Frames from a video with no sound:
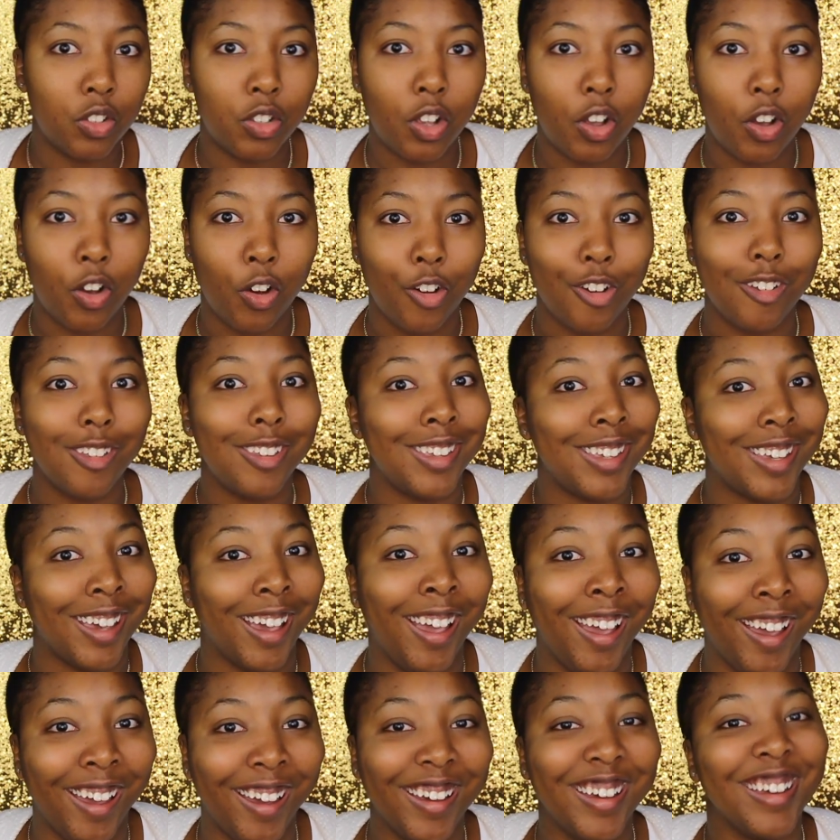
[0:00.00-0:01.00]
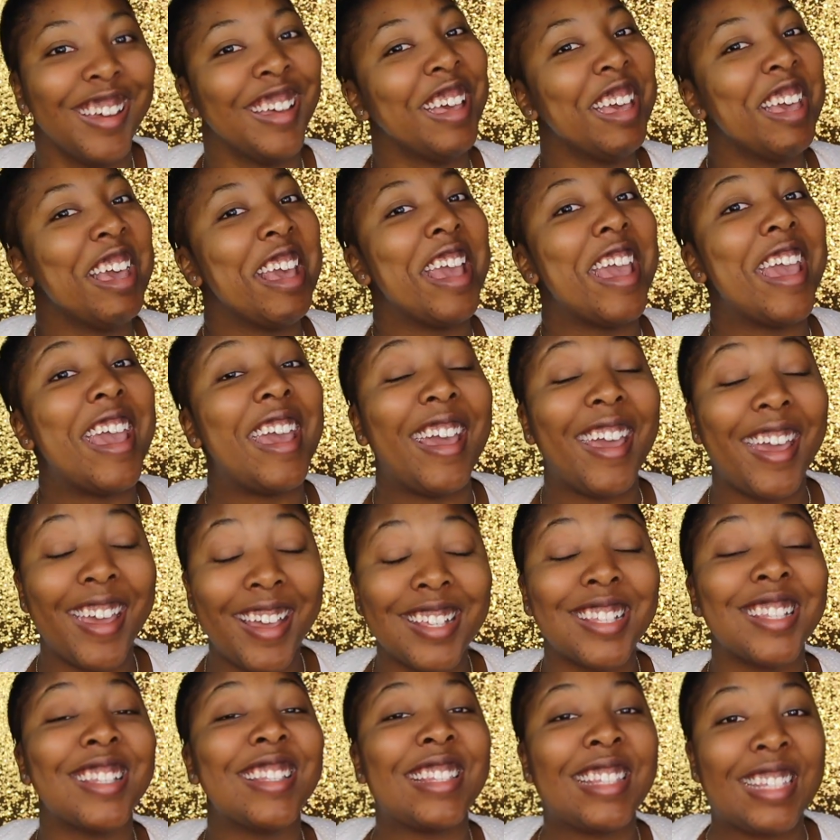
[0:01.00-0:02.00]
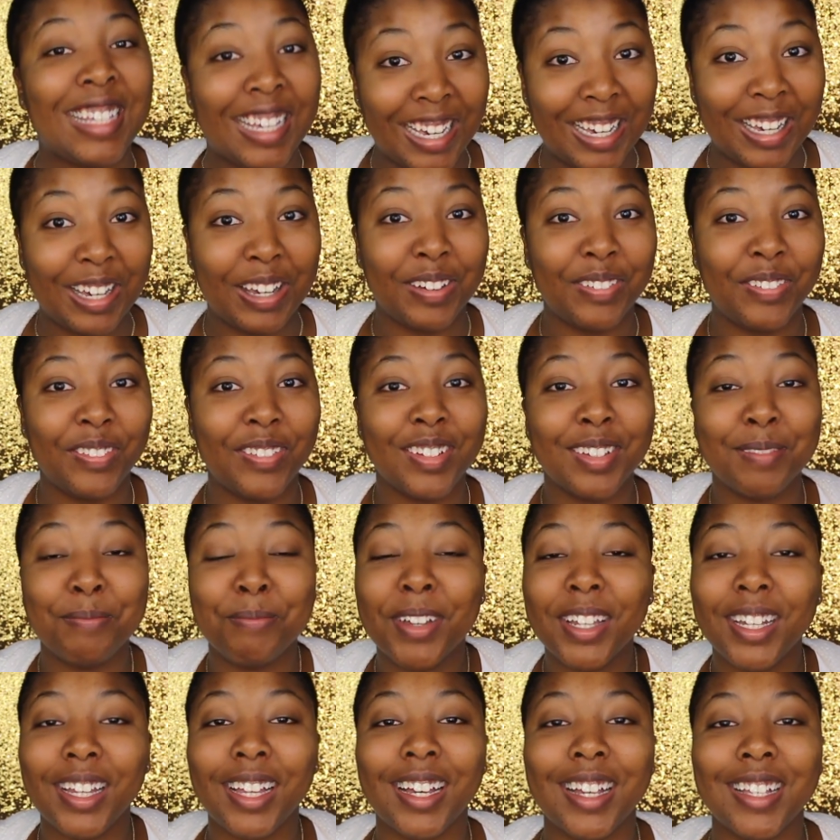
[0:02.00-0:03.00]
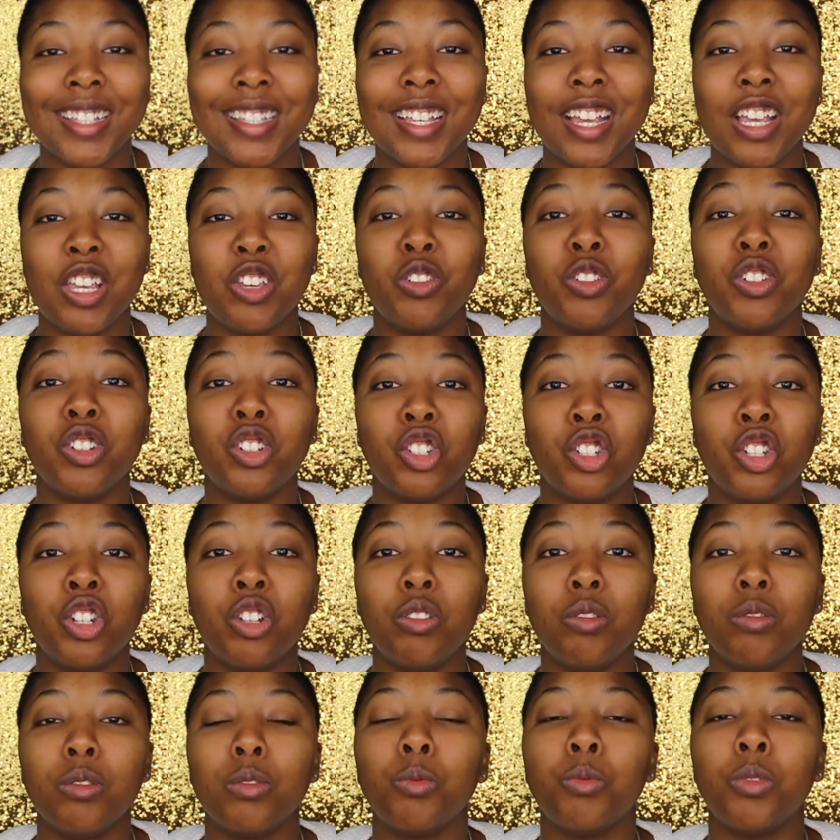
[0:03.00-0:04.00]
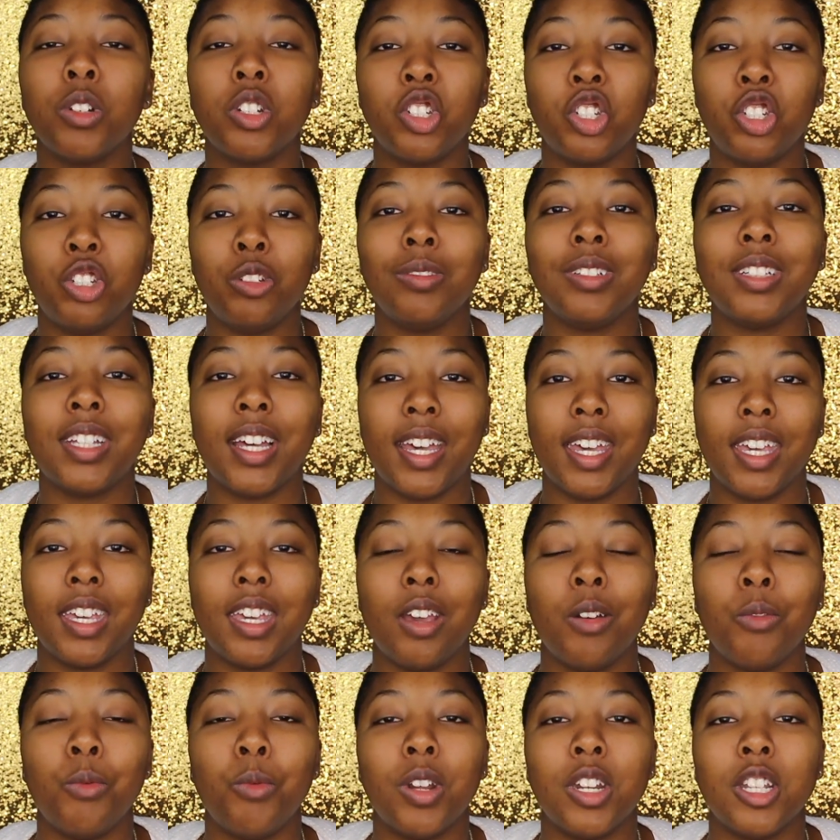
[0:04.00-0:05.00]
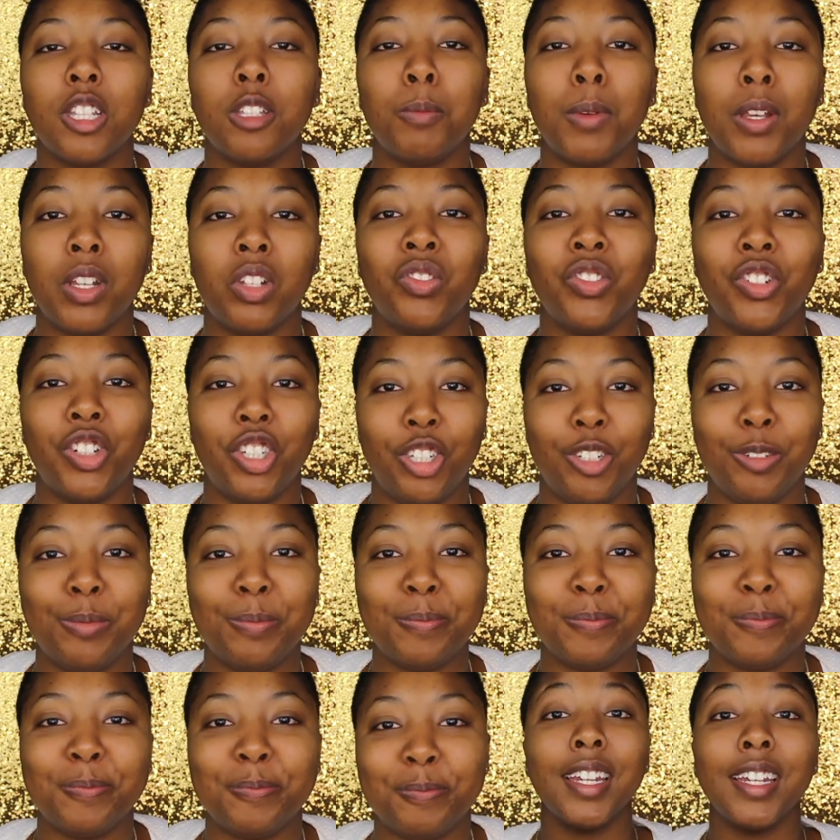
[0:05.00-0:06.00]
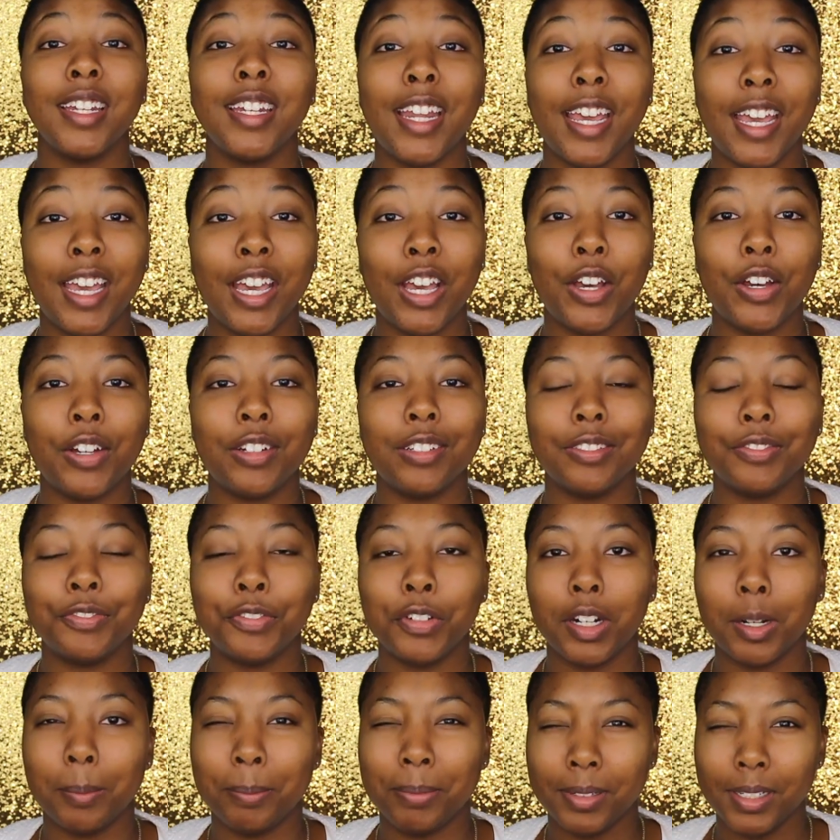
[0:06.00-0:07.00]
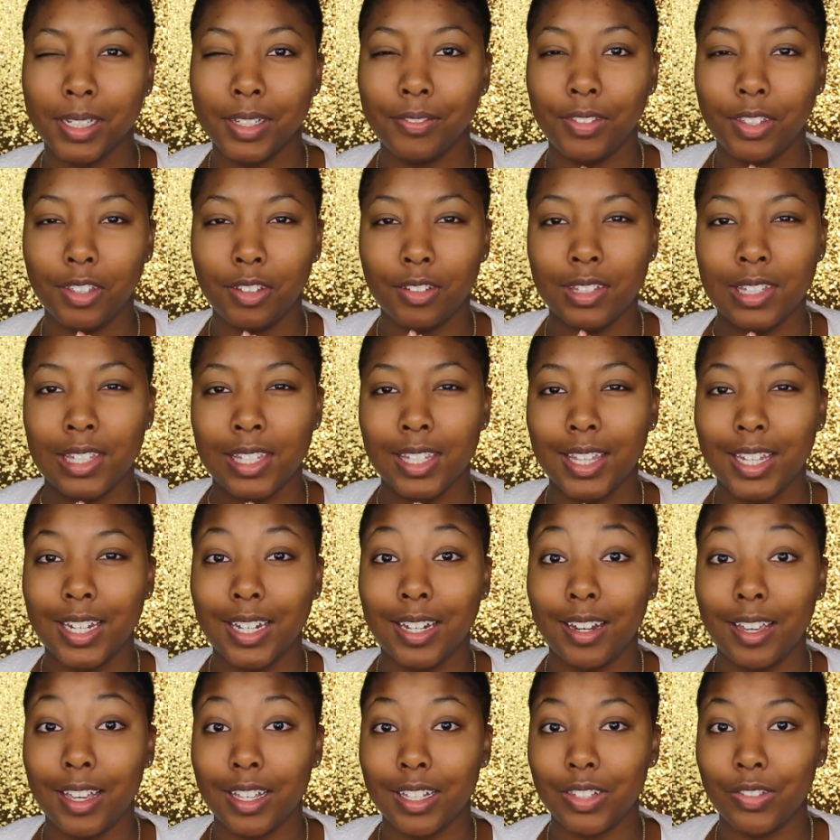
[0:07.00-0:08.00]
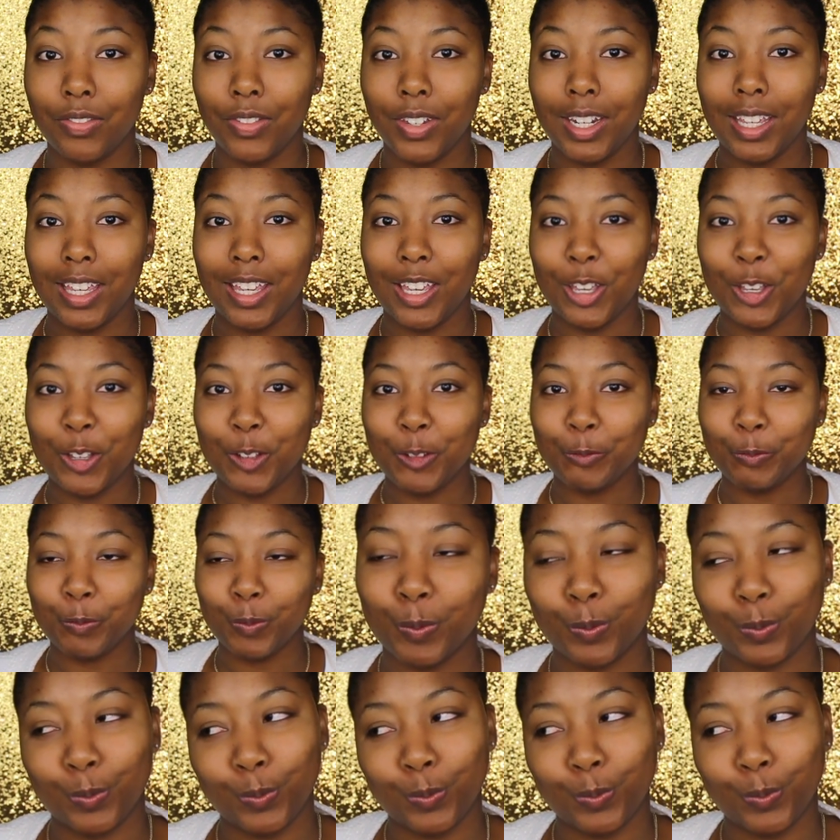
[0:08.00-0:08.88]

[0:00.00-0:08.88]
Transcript: So yeah, it's tough. But like I said, you just choose what you like and what is best for you. Now for a preview into the next video.